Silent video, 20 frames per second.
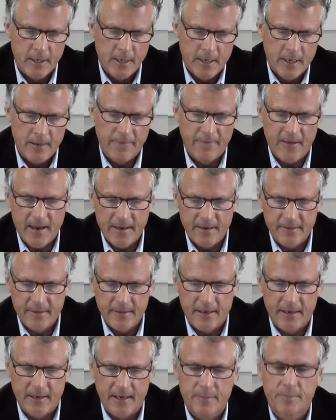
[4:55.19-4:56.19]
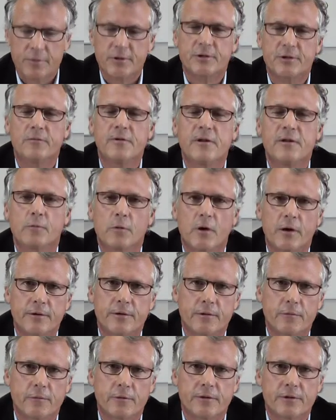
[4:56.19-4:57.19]
if anything, in pursuing the
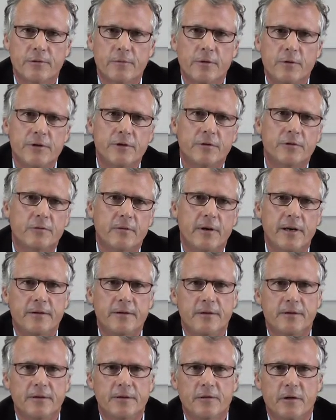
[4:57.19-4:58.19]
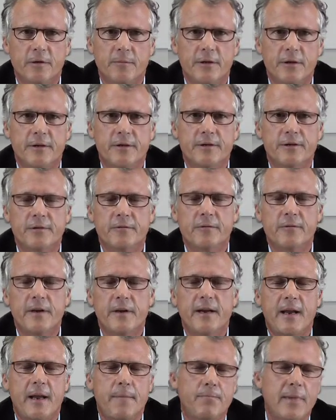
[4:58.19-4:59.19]
wrongdoers? What you're trying to determine is
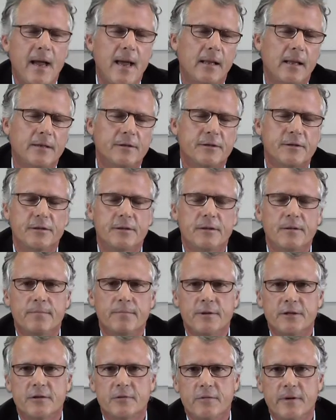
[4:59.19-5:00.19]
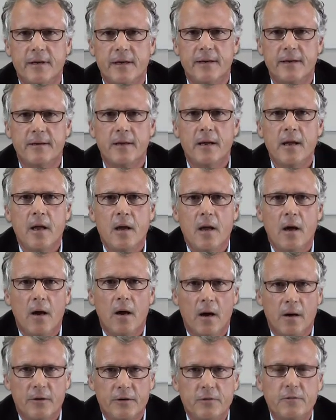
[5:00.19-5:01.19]
create a balance between
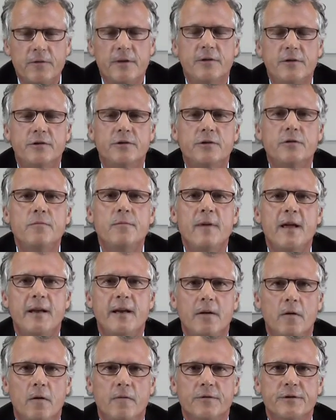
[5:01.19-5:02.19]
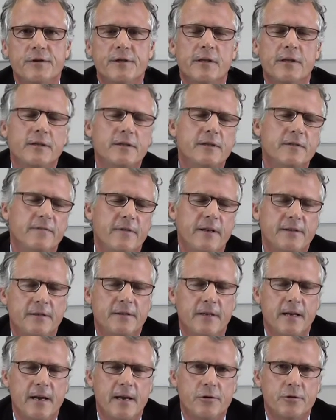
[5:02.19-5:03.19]
doing too many overzealous
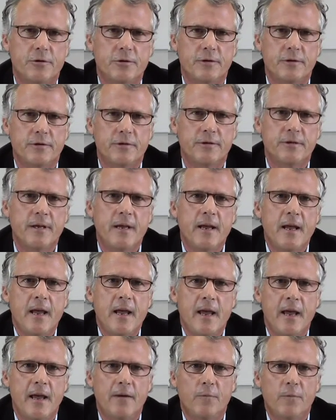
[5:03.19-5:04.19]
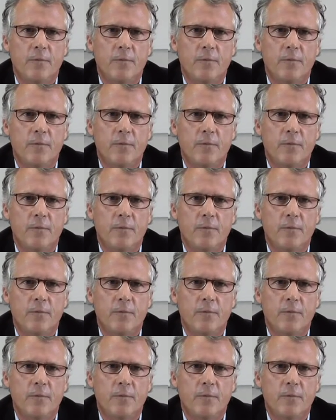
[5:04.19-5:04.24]
investigations and